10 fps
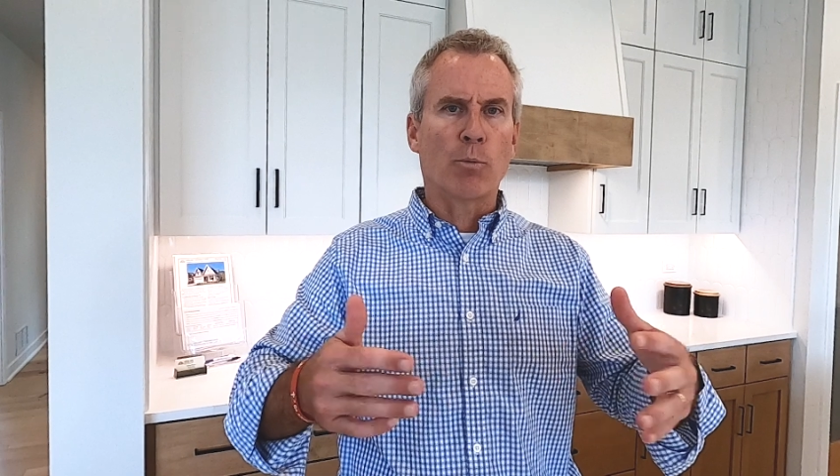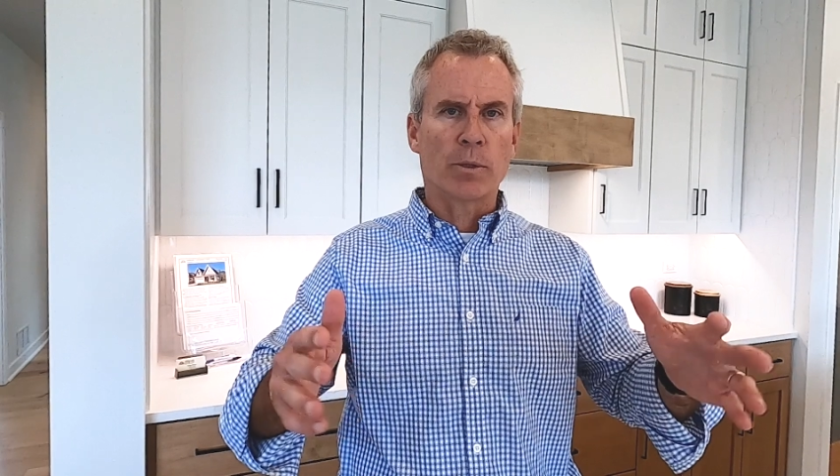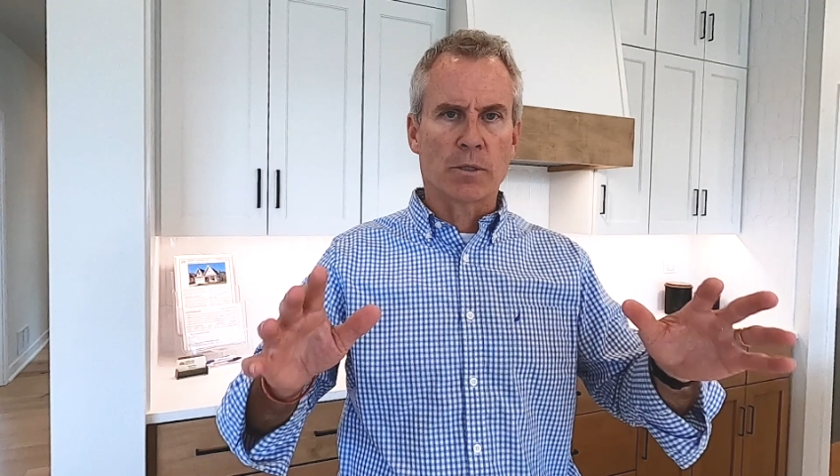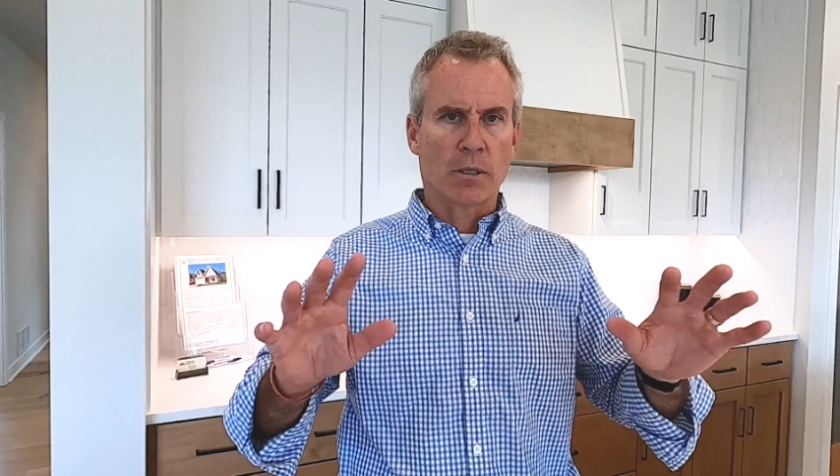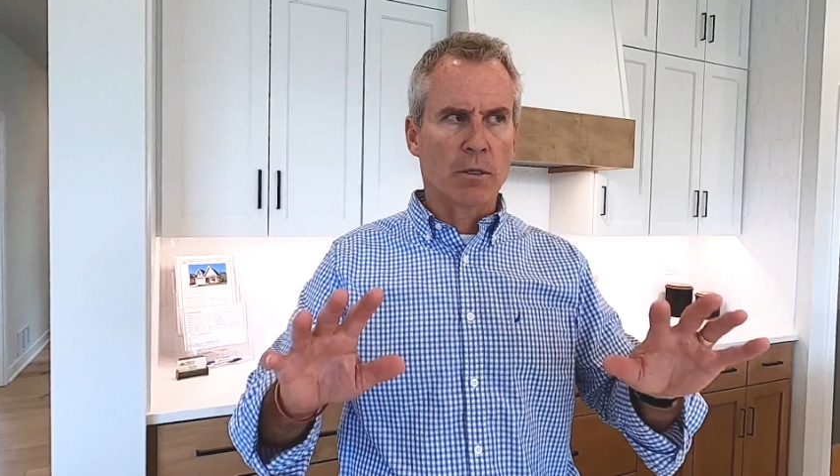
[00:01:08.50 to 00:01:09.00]

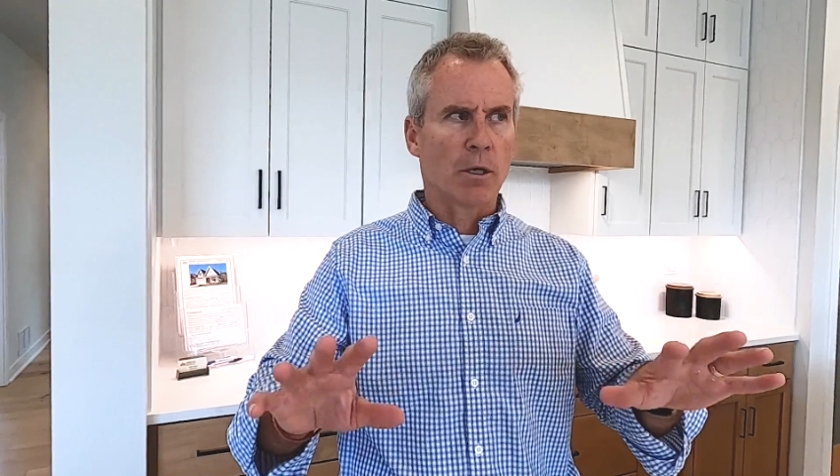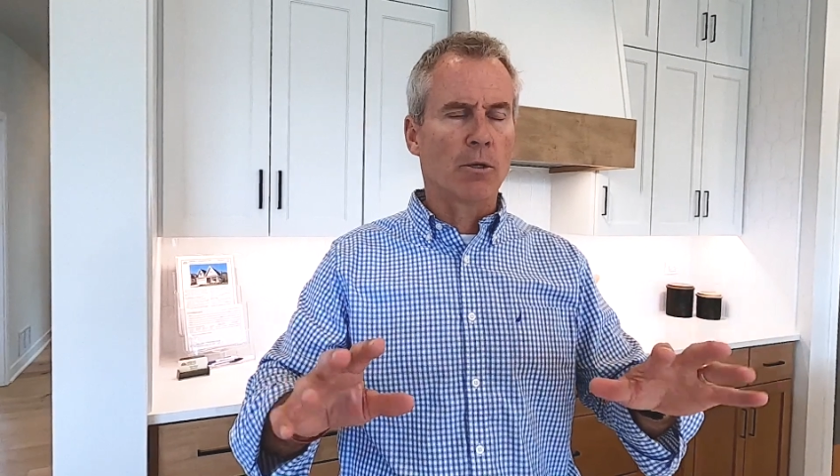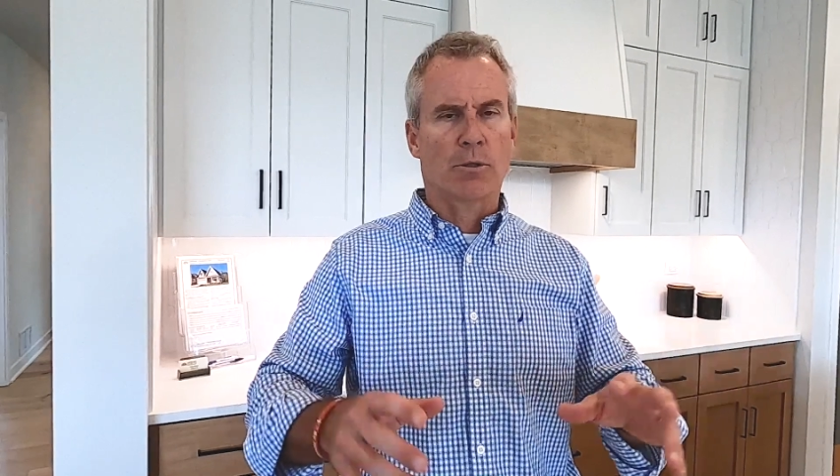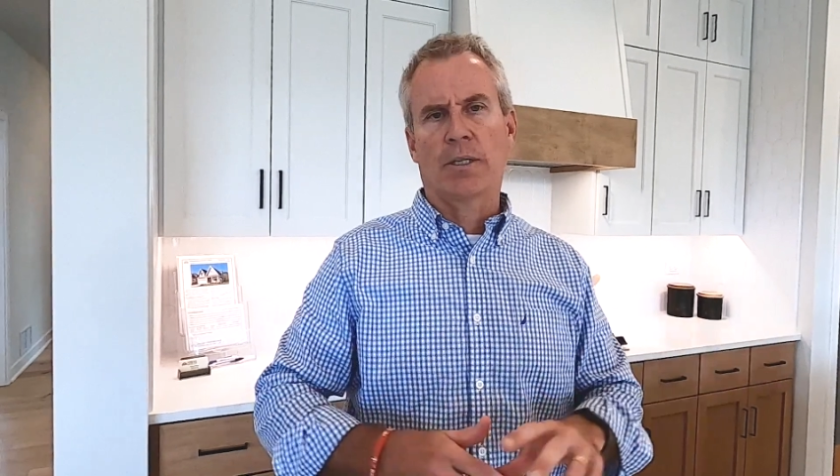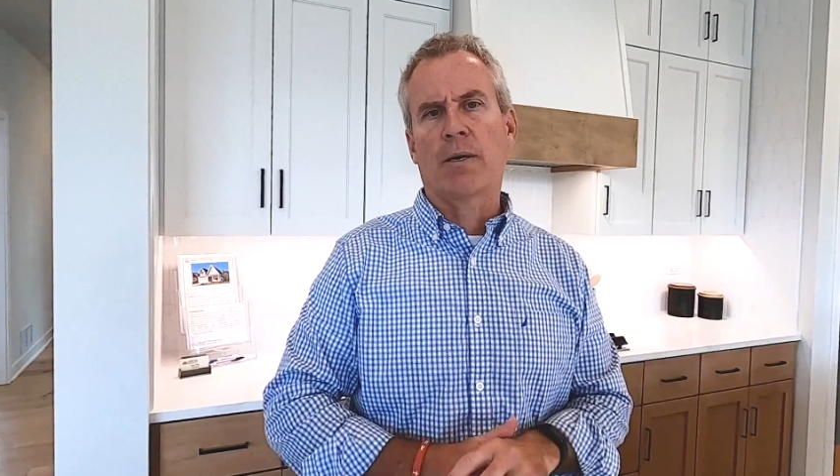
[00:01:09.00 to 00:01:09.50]
opens and
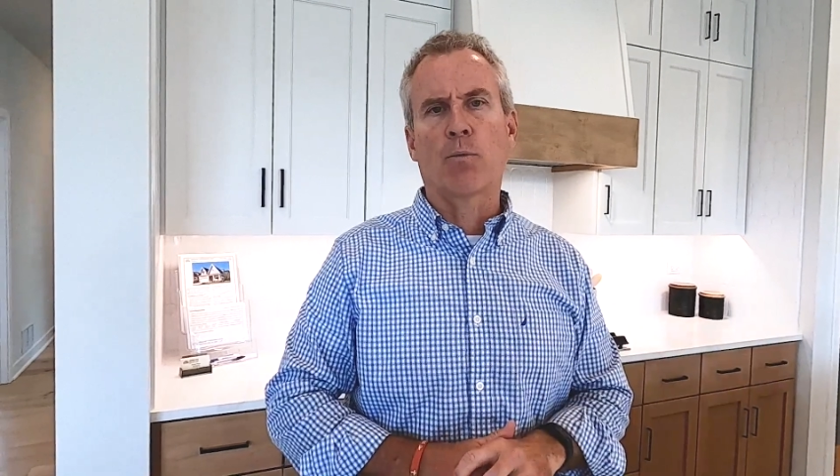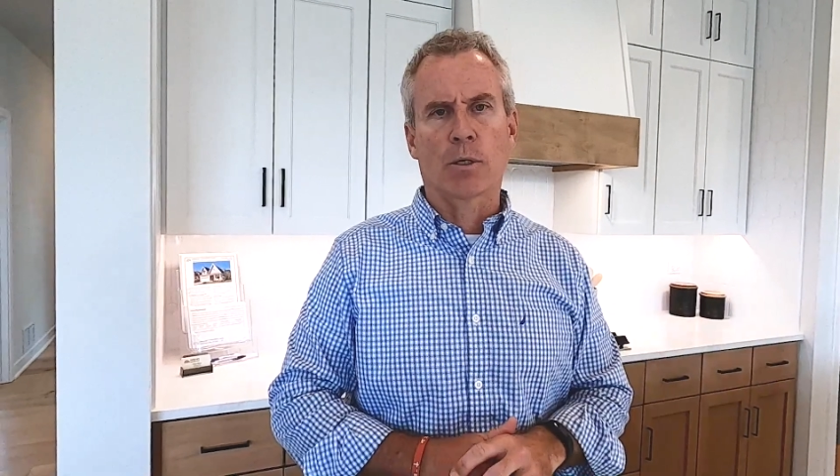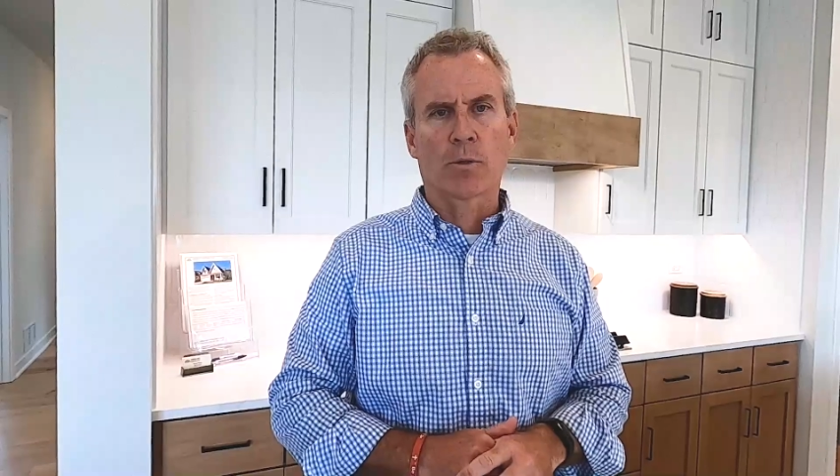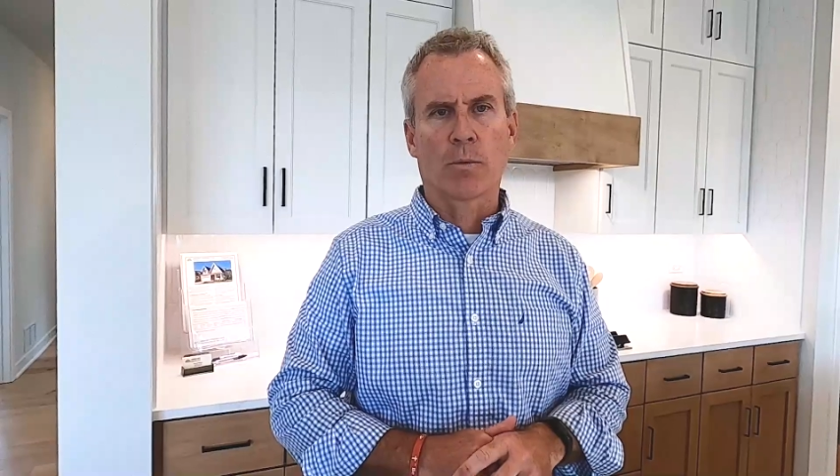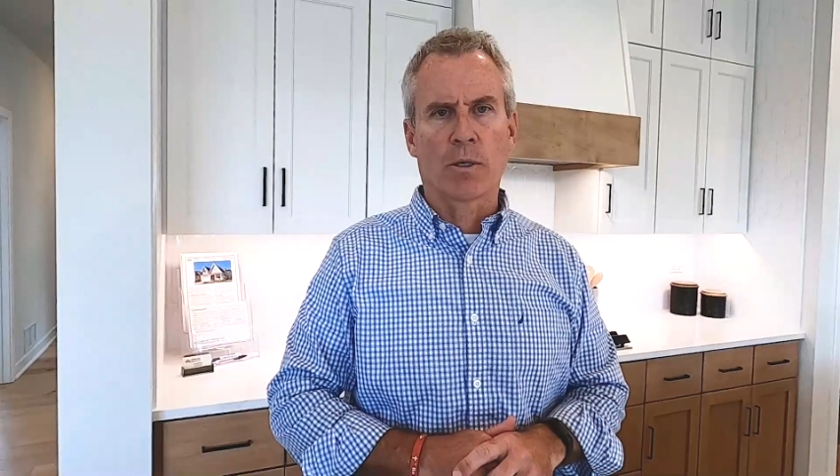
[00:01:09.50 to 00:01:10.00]
closes, and that
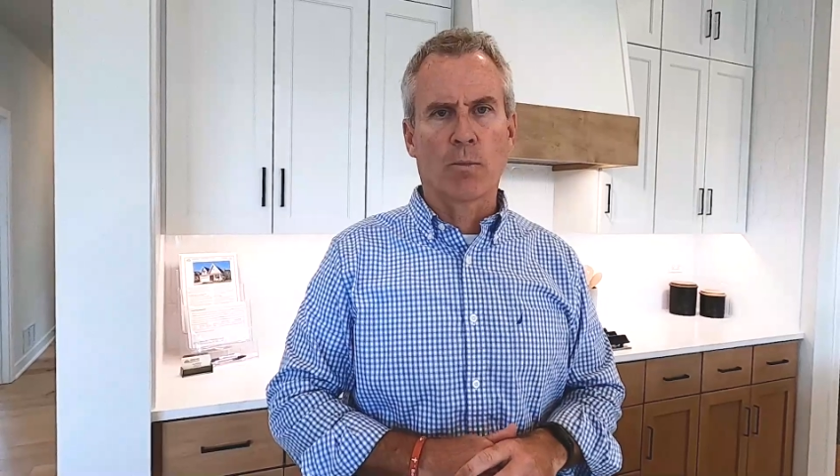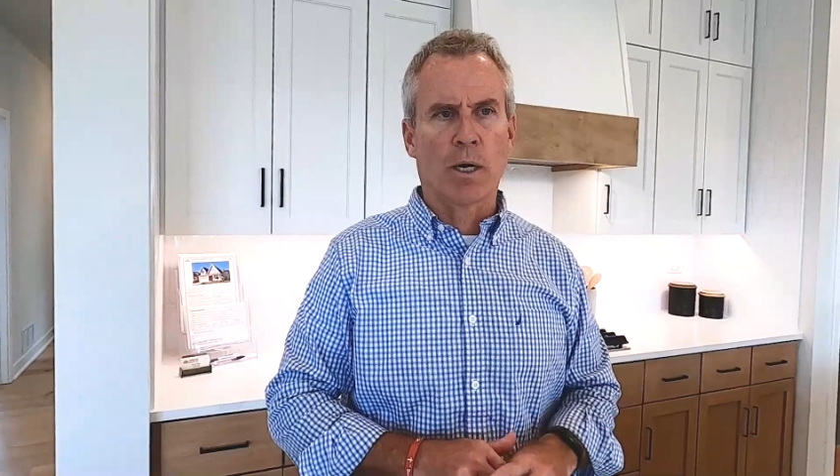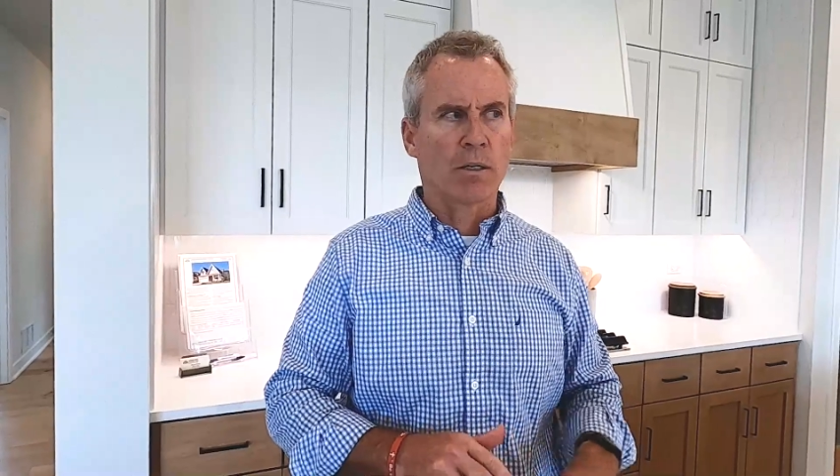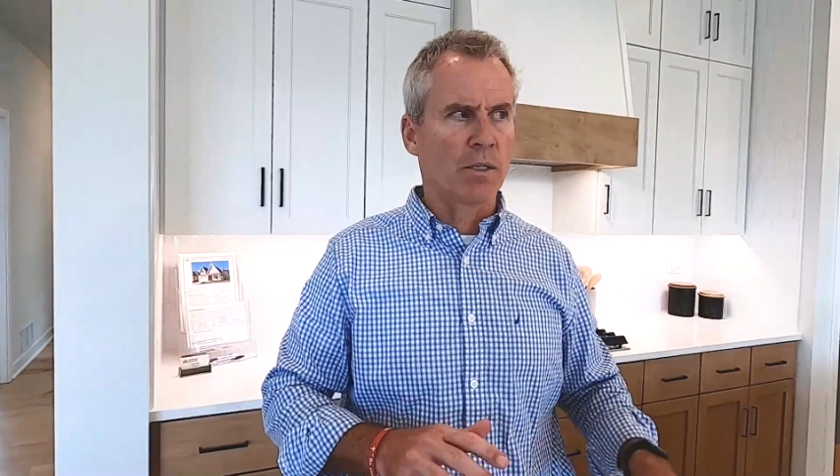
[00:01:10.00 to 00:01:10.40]
works really well.